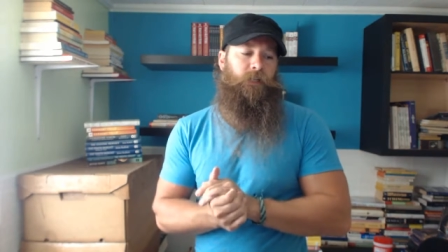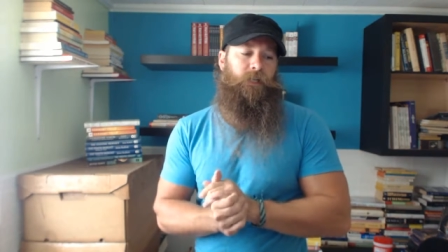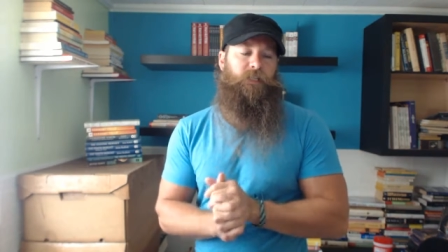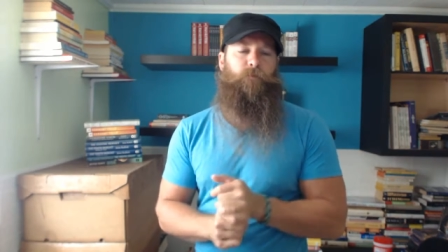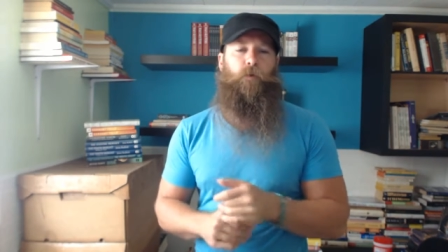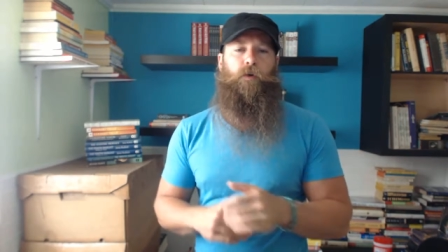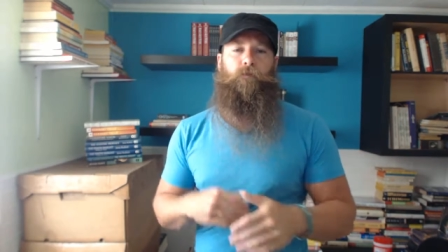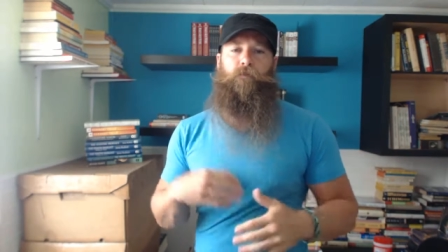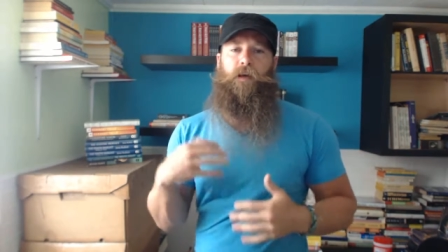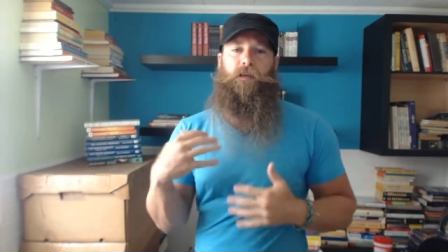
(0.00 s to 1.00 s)
And it's more
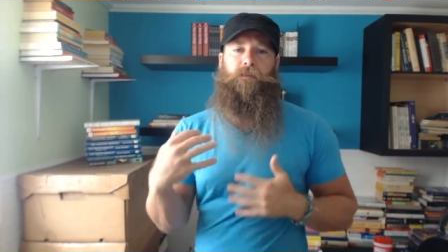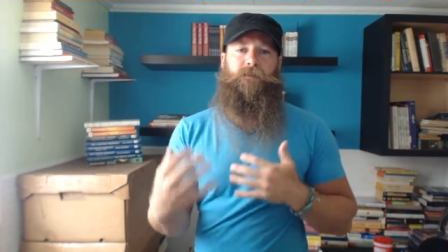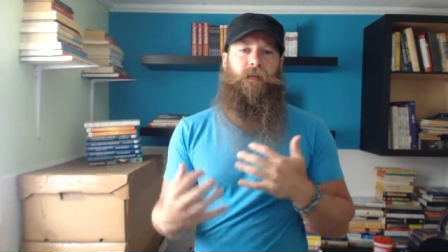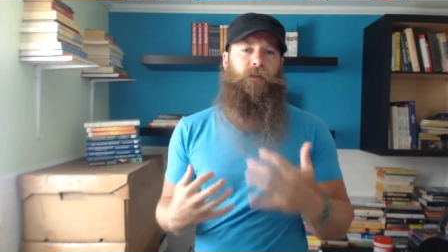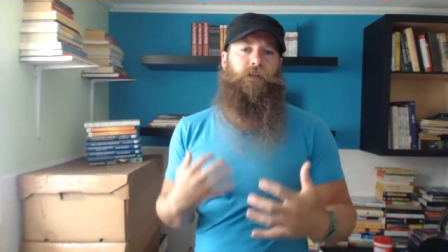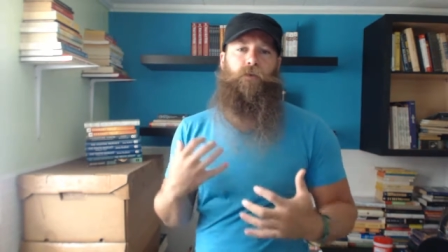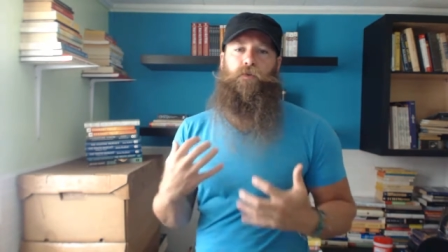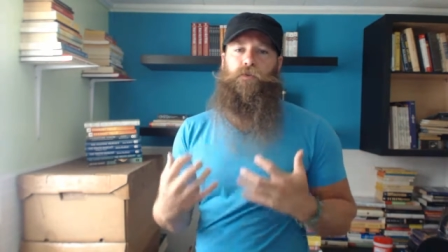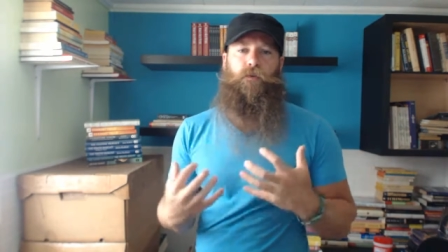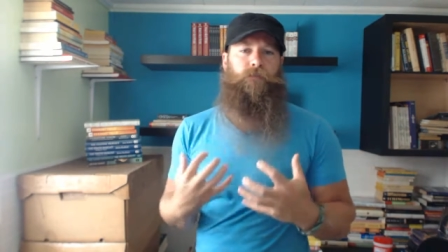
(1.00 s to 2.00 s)
of selling your
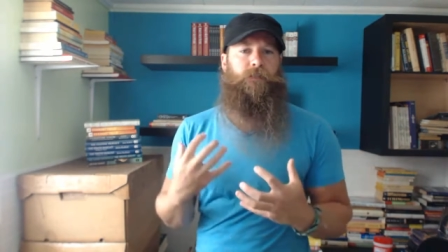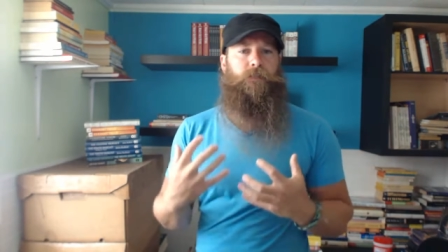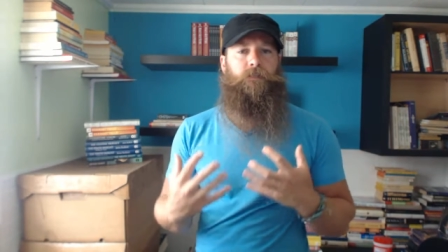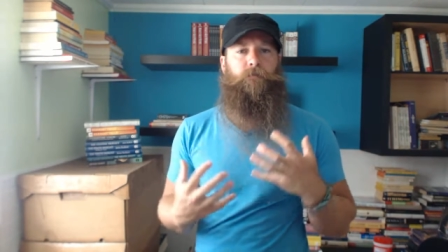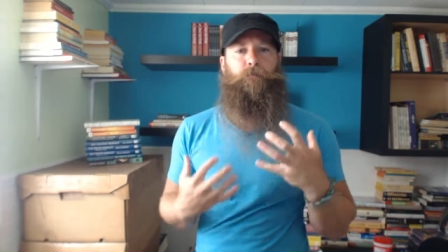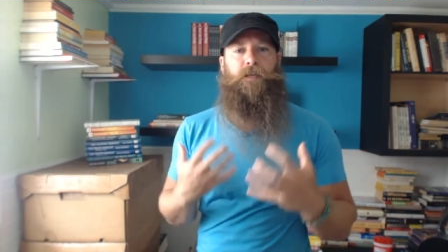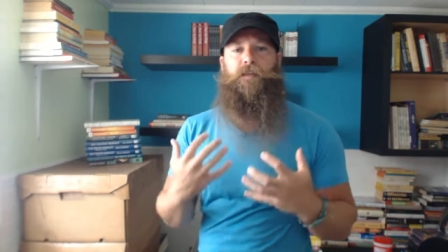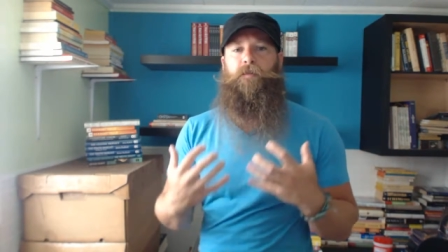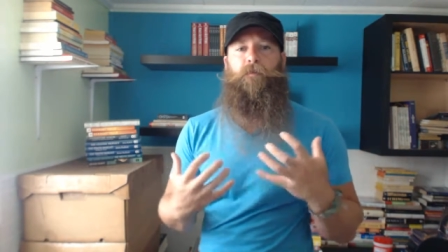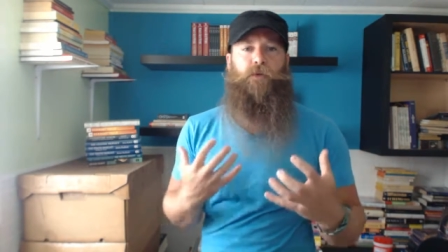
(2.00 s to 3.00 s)
services and
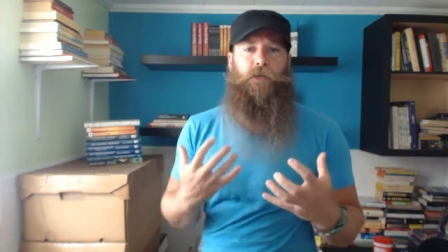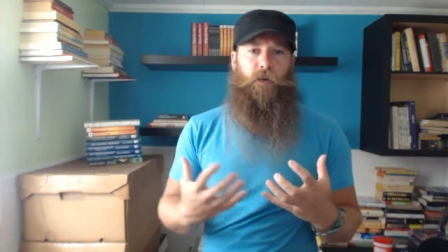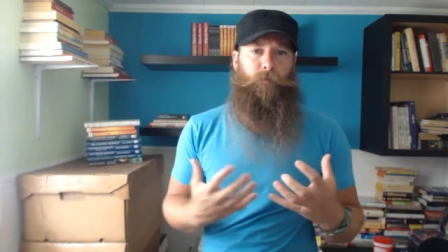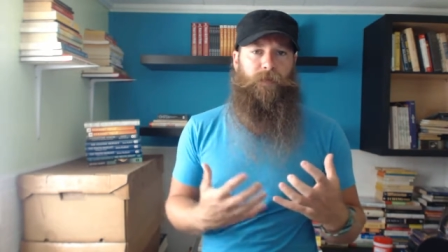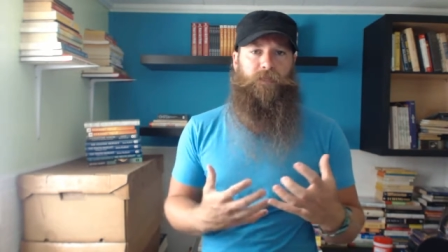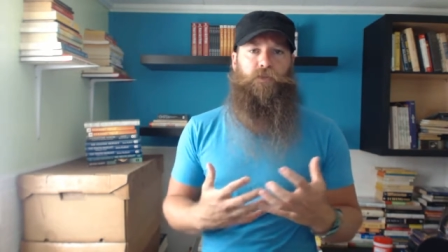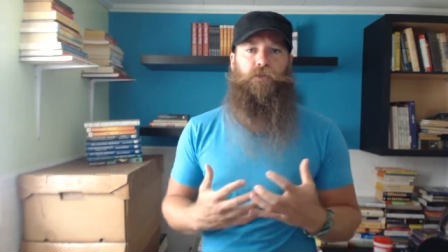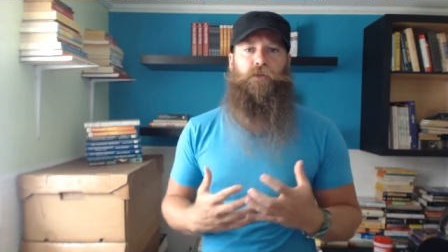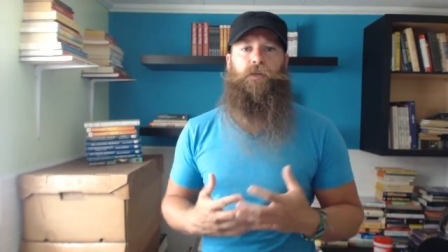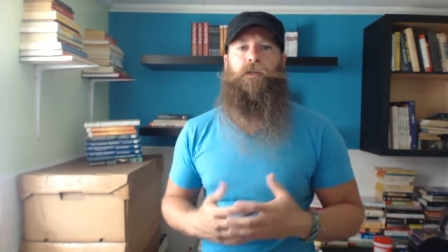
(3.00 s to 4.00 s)
being the millionaire
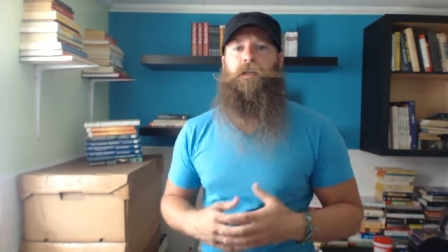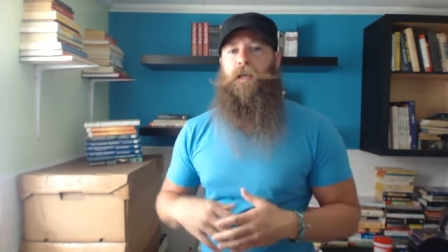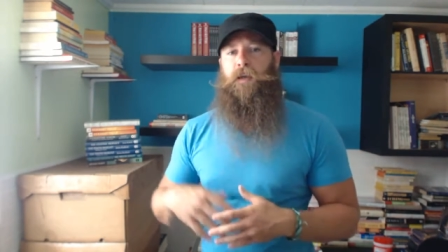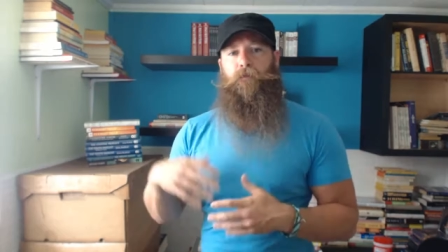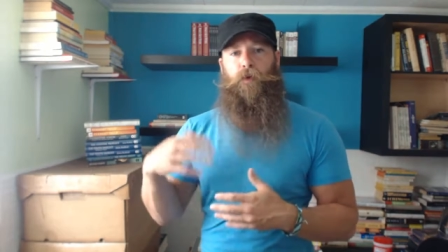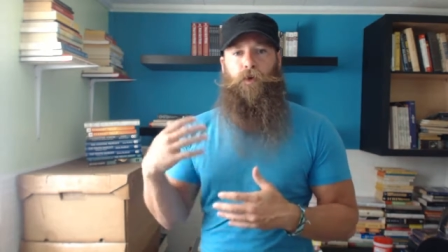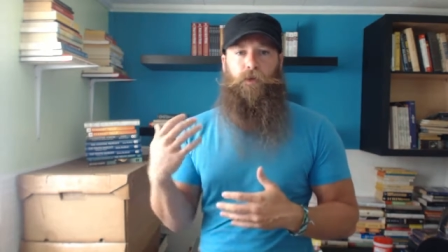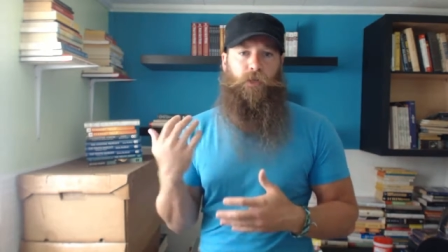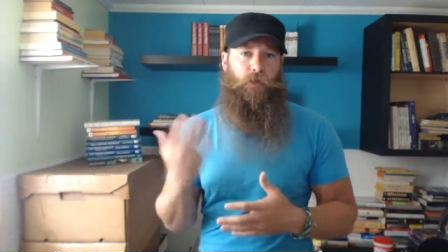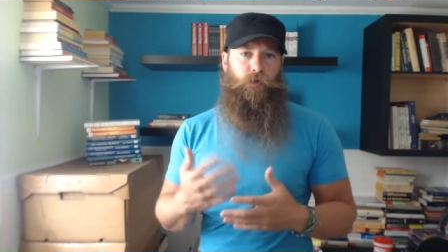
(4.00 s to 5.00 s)
messenger if you're a
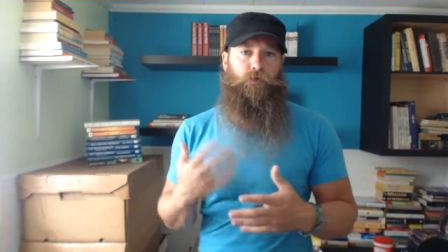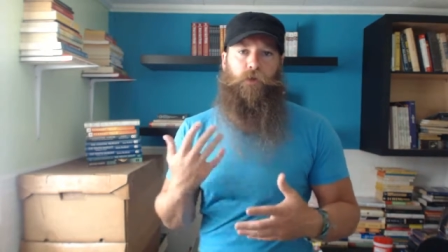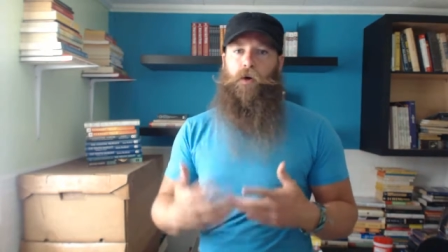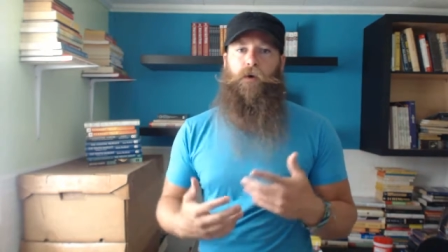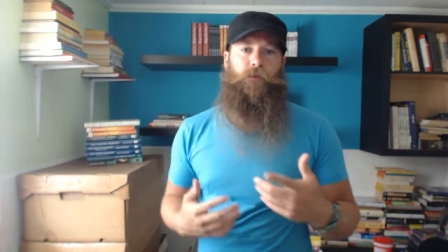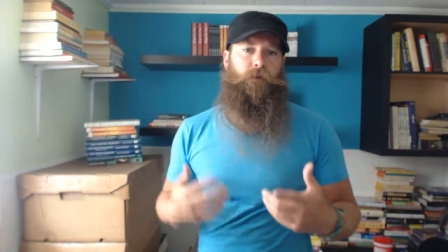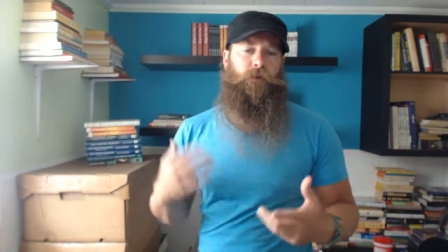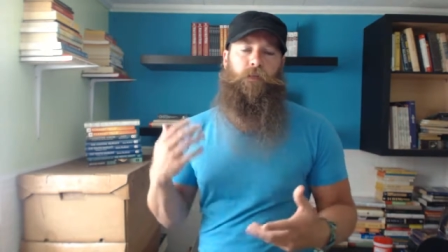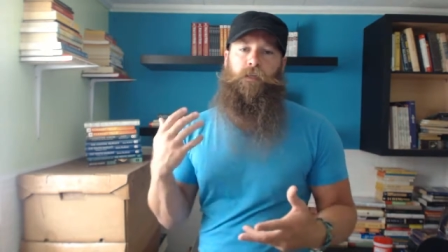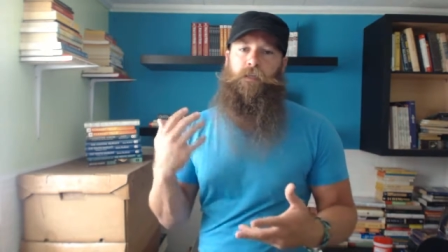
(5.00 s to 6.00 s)
coach,
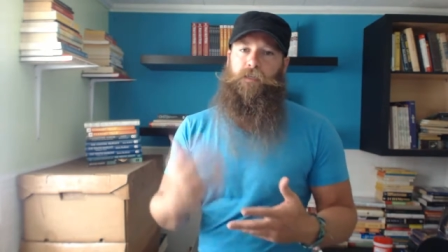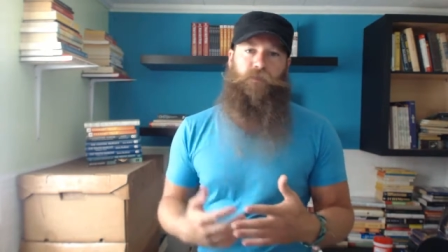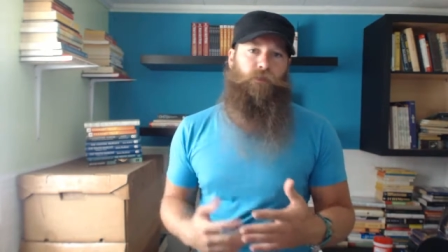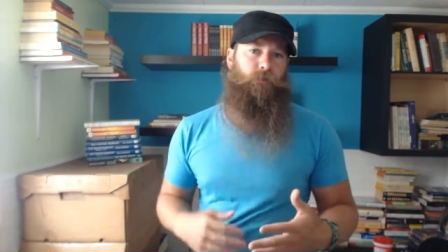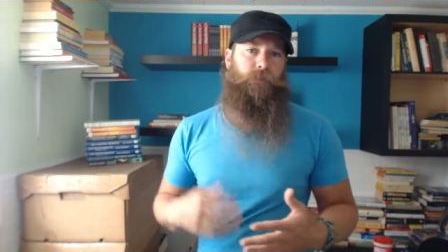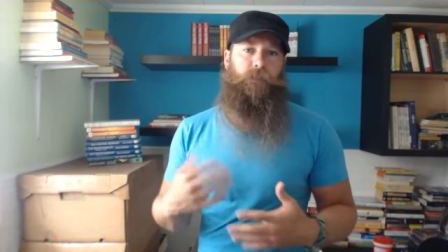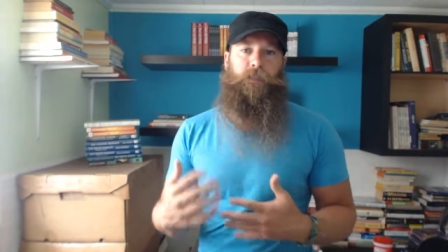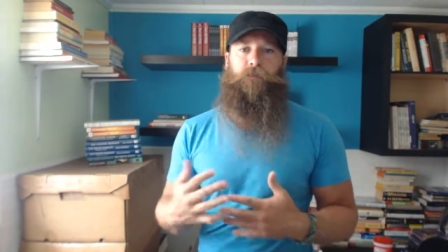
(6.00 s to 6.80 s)
author, consultant,